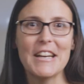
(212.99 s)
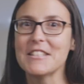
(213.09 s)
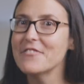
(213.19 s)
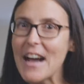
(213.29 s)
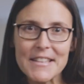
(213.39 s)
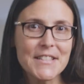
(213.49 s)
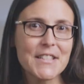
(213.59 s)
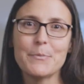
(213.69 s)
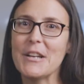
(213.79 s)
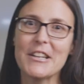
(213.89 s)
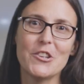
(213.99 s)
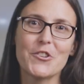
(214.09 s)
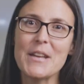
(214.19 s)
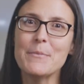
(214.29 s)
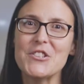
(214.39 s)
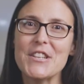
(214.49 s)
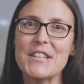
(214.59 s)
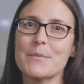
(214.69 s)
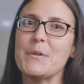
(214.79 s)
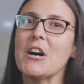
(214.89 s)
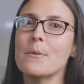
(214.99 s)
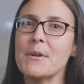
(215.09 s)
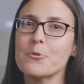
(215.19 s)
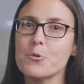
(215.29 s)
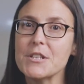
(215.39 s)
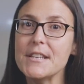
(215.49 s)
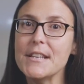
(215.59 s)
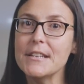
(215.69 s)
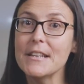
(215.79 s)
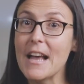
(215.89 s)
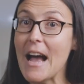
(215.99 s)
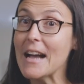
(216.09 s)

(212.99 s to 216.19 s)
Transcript: advanced molecular imaging is becoming routine,